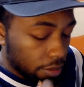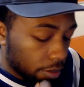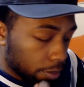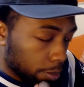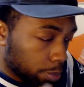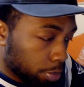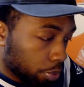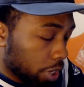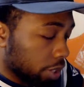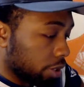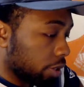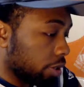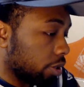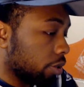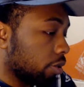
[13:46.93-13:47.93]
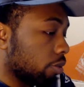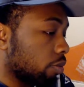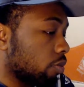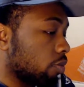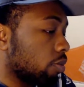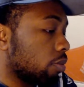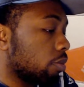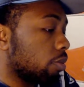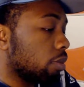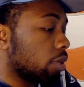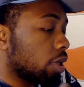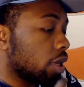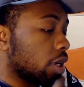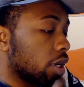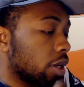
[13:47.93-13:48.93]
Brady,
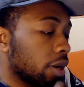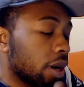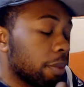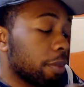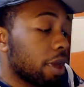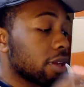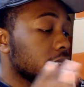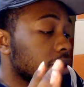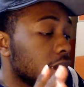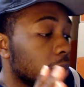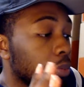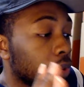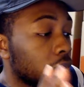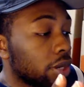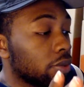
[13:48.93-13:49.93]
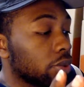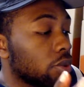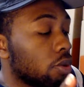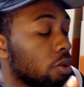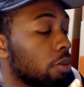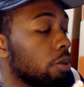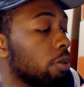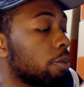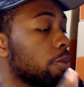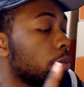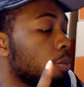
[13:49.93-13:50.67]
I'm not saying Brady was horrible.